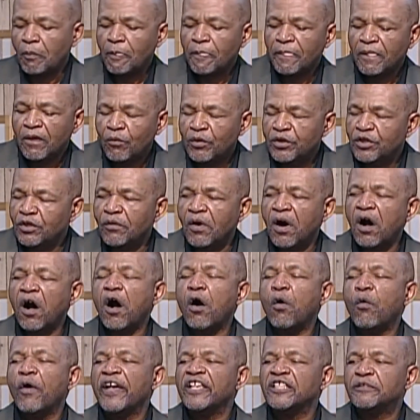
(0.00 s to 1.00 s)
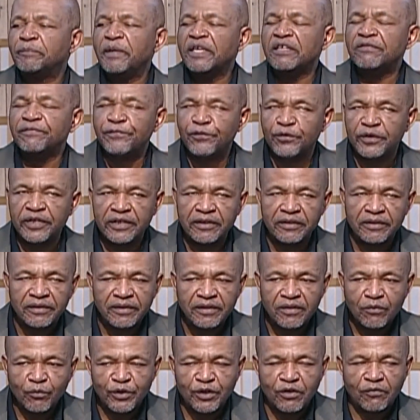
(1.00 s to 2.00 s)
When you've always been free,
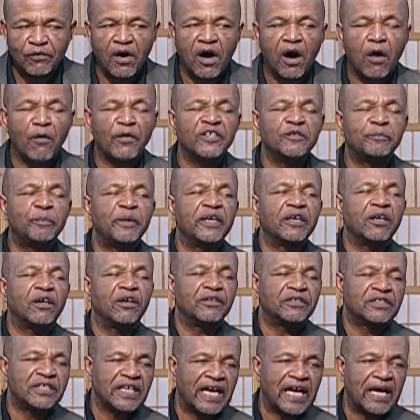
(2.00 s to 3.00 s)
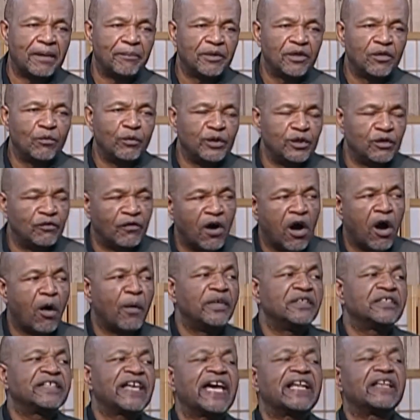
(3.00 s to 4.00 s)
when you've always been on top, when you've
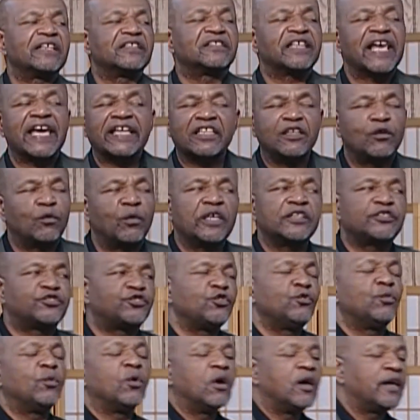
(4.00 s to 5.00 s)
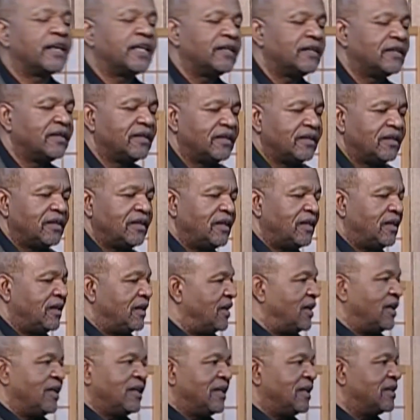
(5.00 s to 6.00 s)
always got exactly what you wanted,
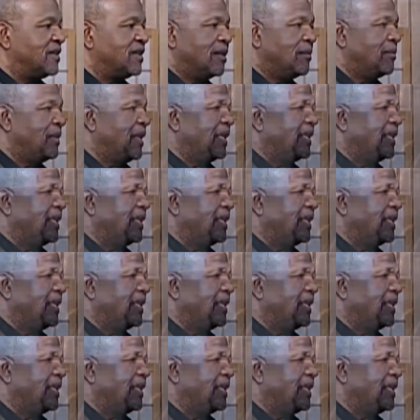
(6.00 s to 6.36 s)
it doesn't mean